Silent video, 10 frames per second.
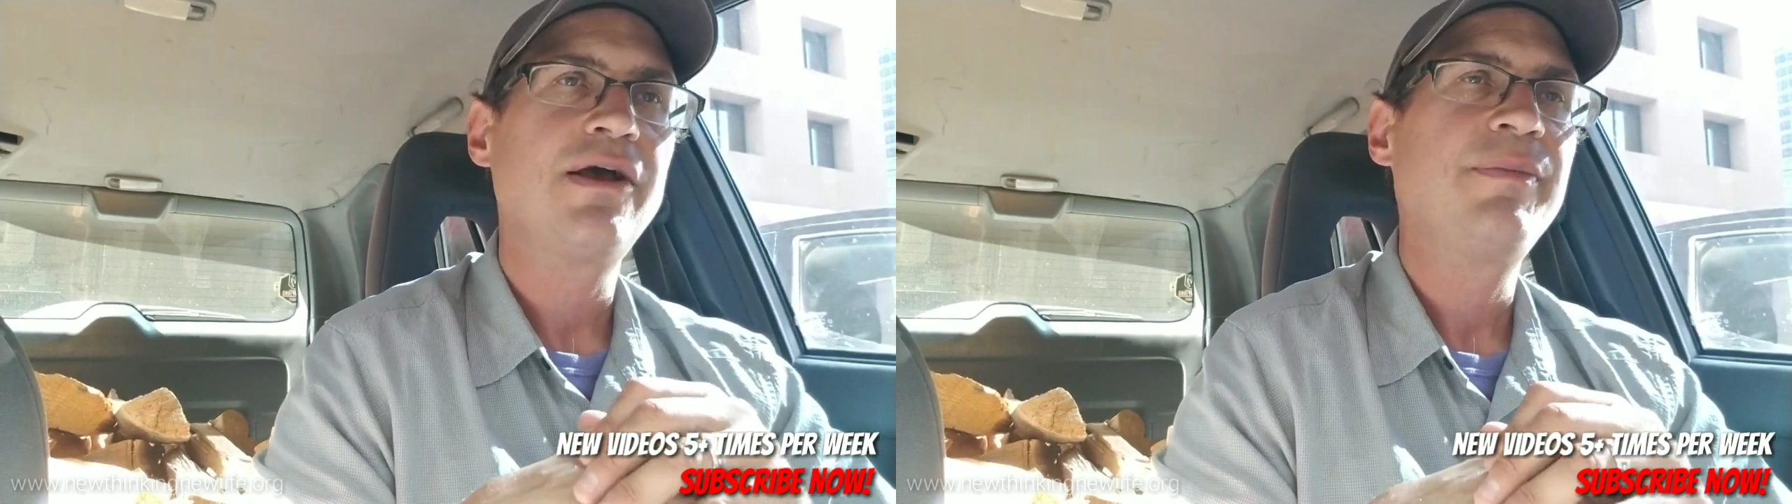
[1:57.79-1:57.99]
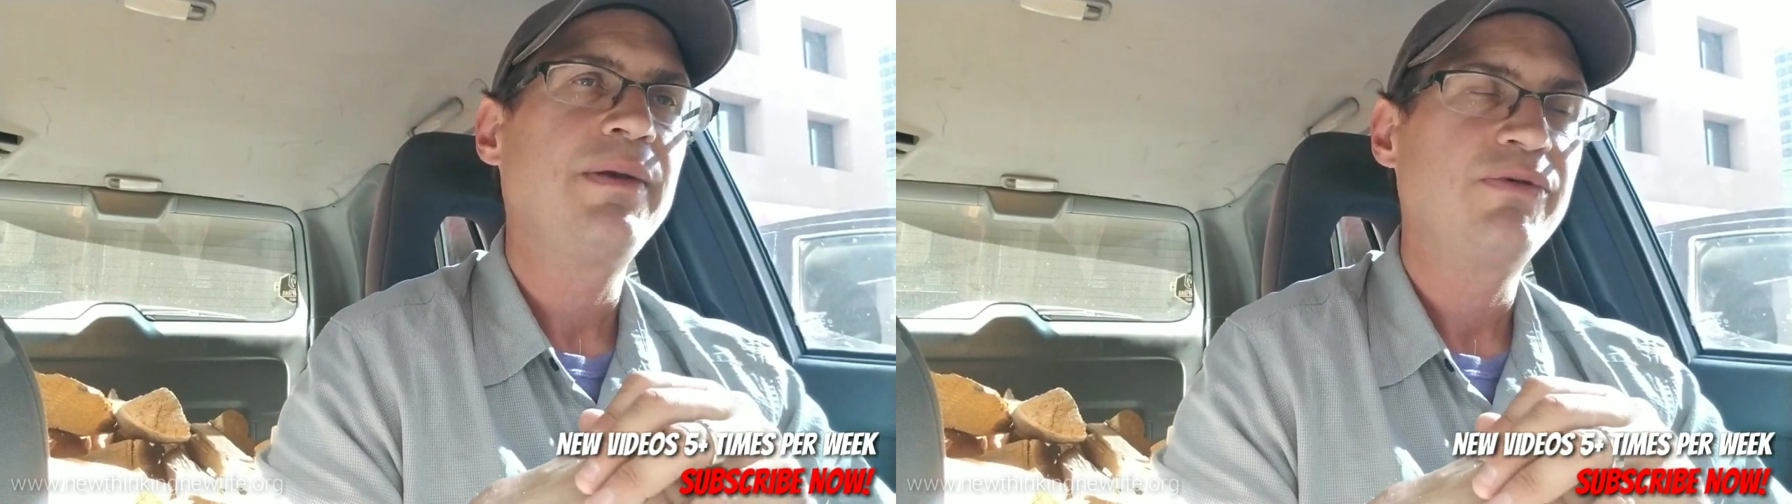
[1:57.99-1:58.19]

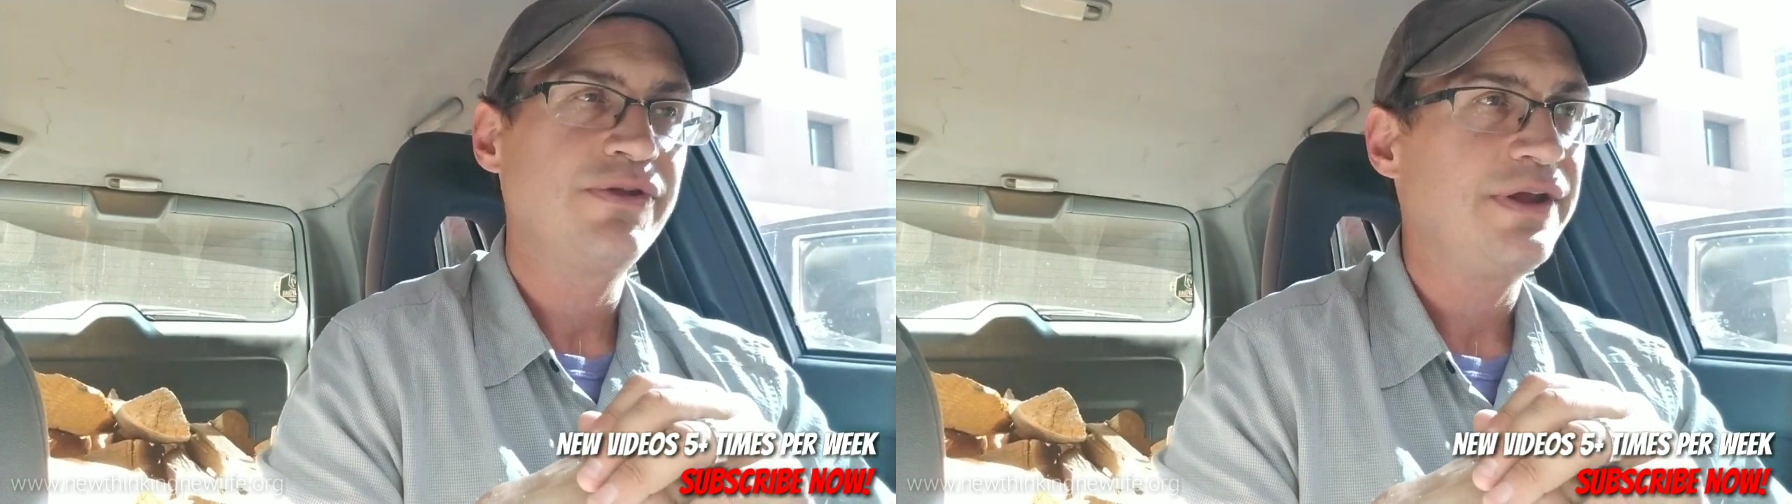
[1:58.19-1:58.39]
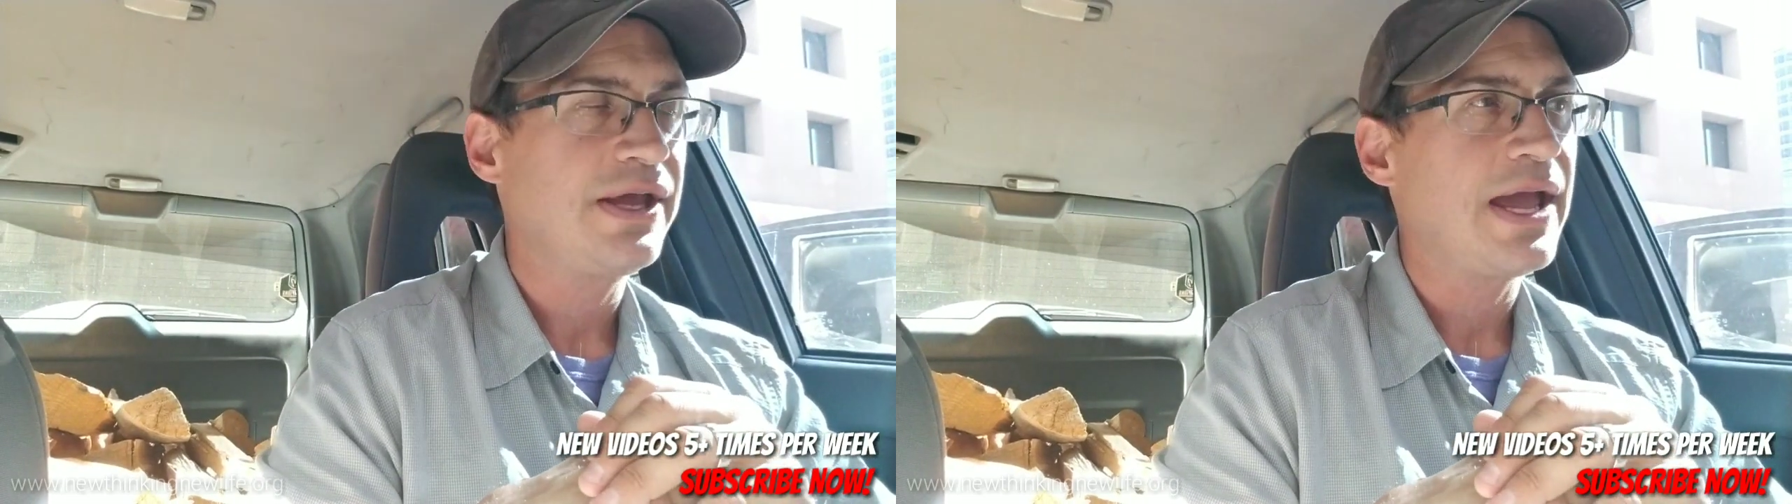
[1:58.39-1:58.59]
tell people
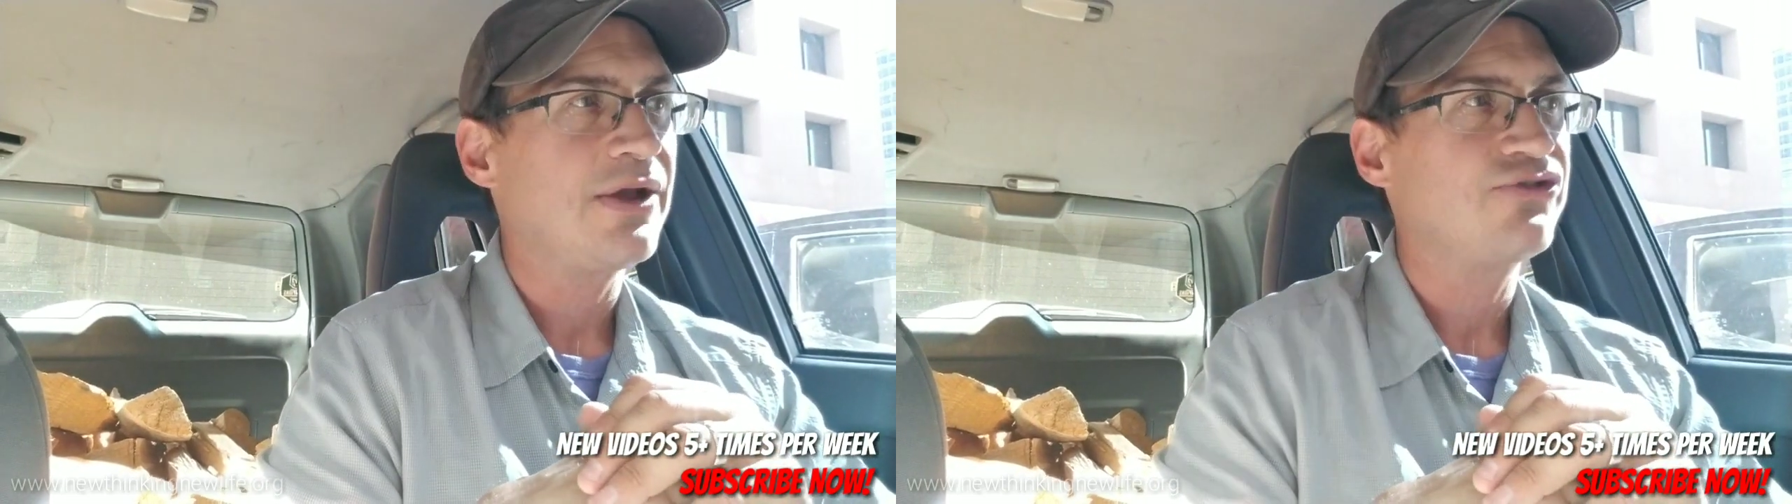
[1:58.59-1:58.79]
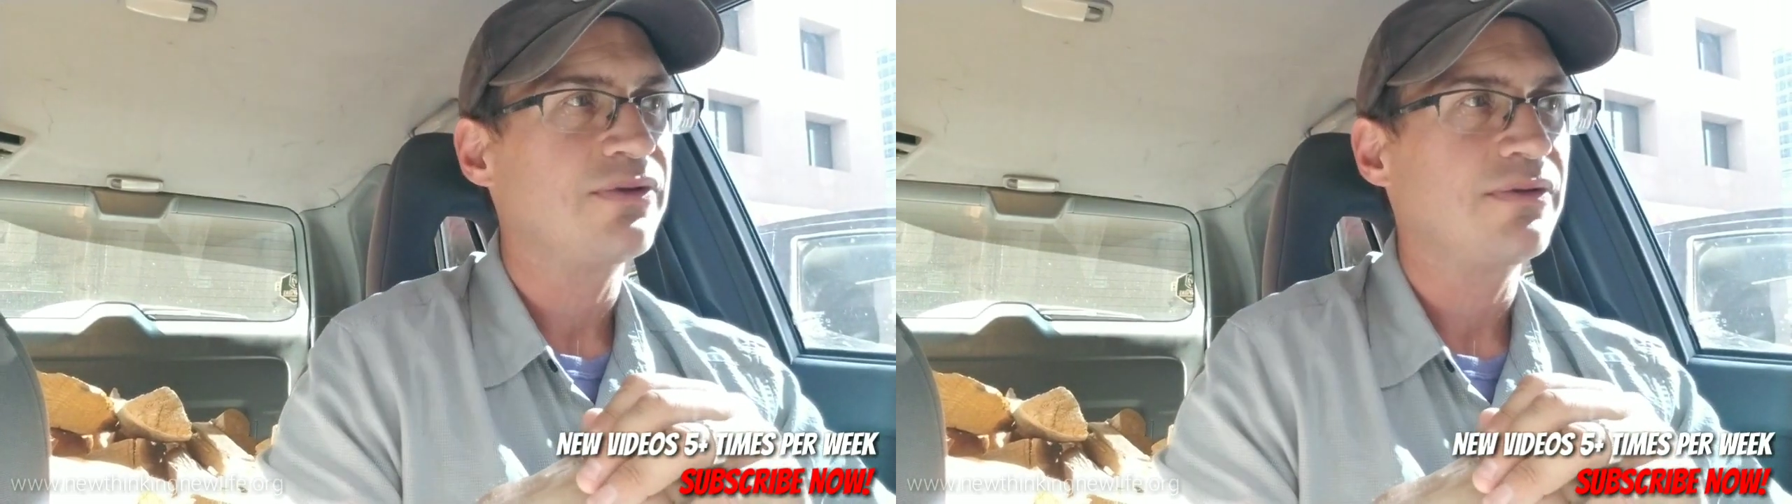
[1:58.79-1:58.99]
to take
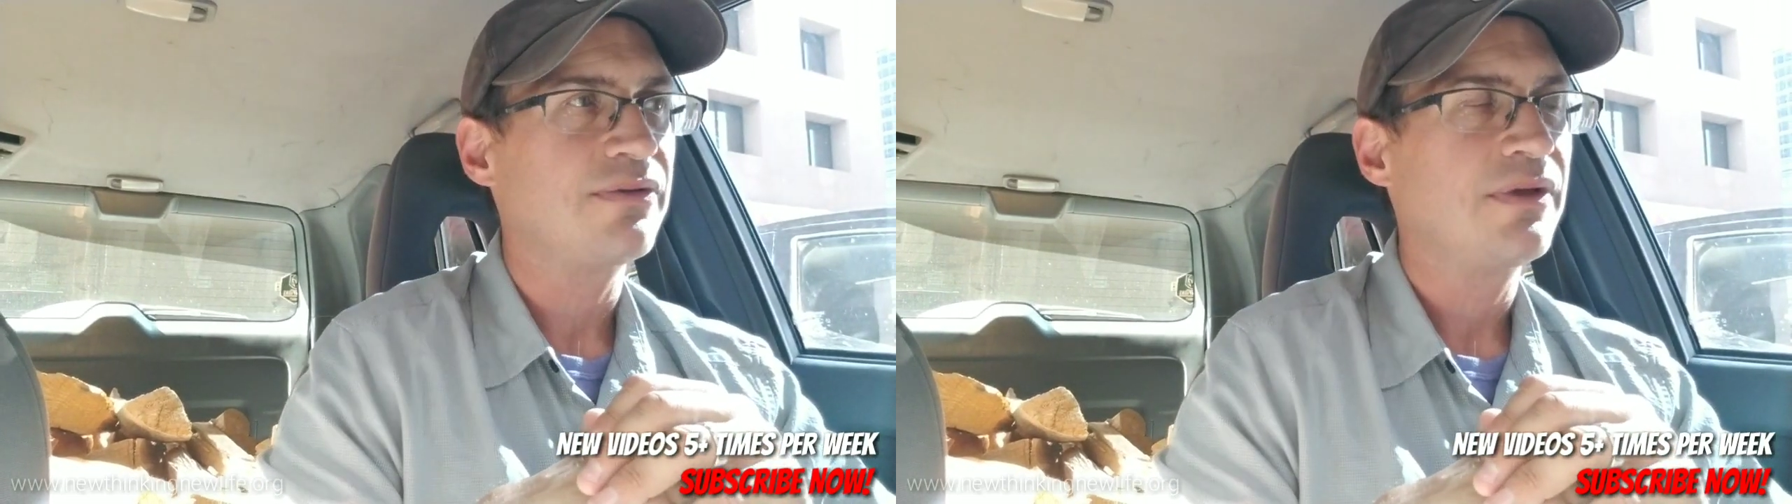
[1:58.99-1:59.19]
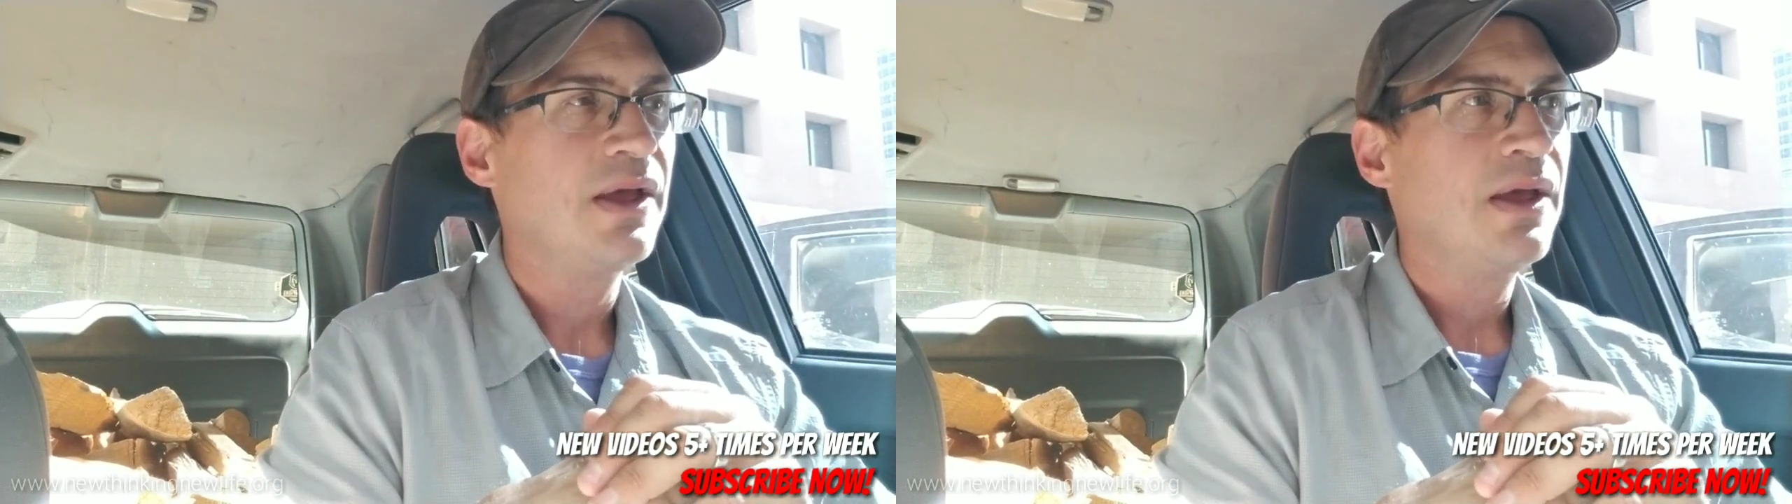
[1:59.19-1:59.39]
actions.